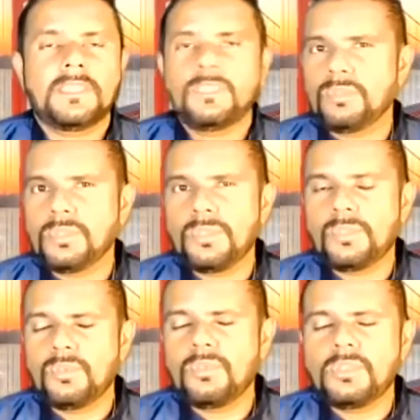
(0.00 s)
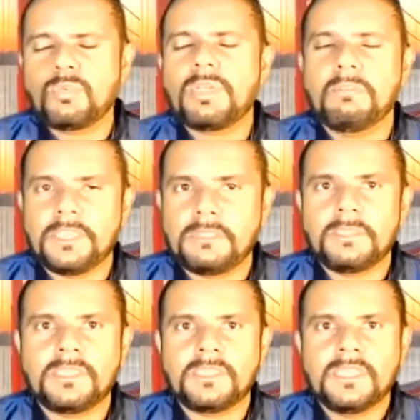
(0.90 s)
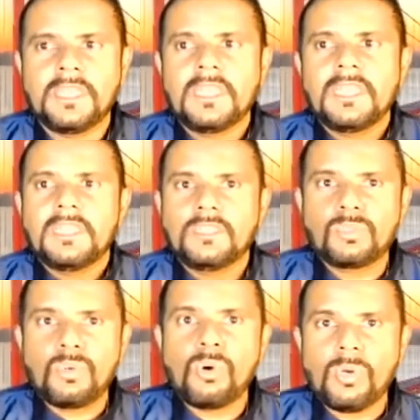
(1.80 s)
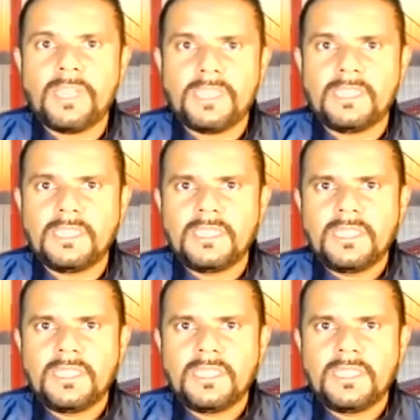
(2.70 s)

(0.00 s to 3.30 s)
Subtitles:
also you don't sweat much because it's cold weather.